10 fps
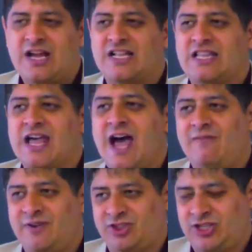
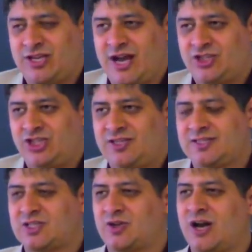lavished it on
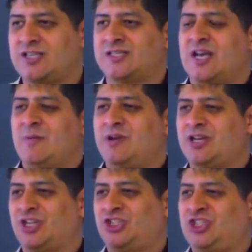Jesus Christ
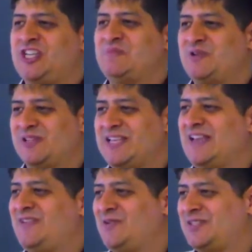because she
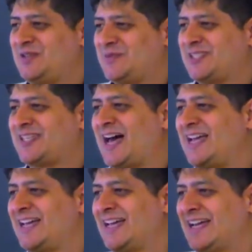believed he was the
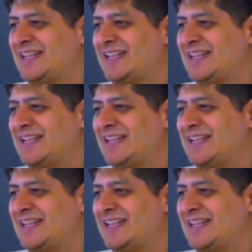Messiah,